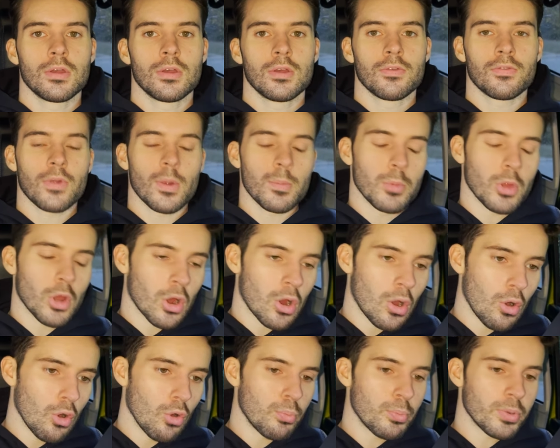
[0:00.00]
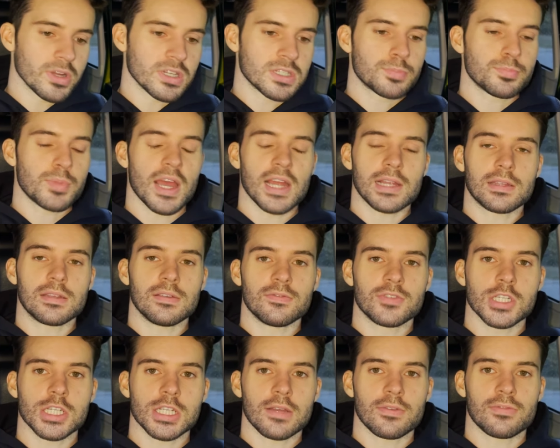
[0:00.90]
from your whole perspective
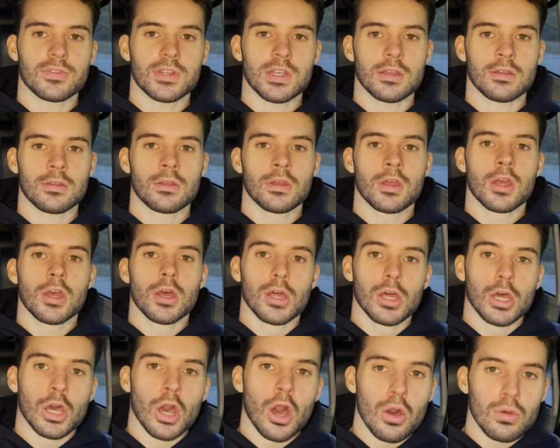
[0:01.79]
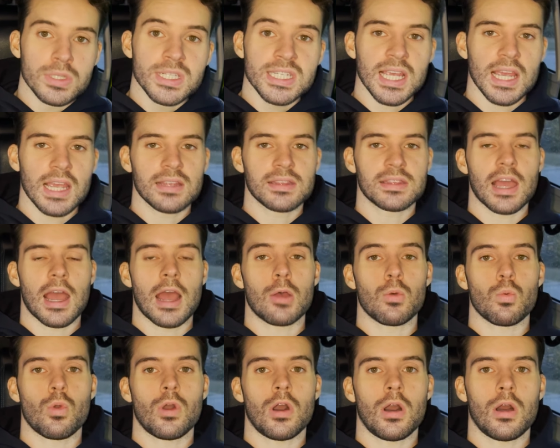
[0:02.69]
shifting. Go take
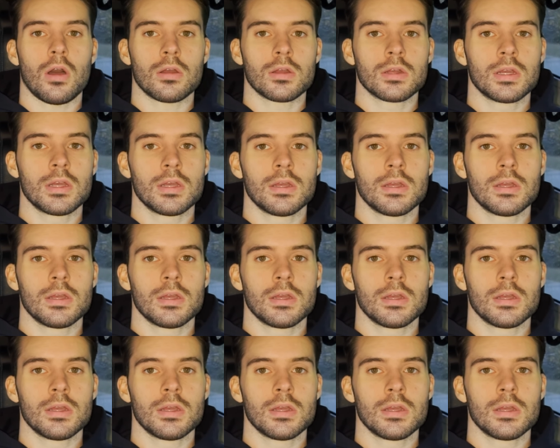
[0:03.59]
that walk.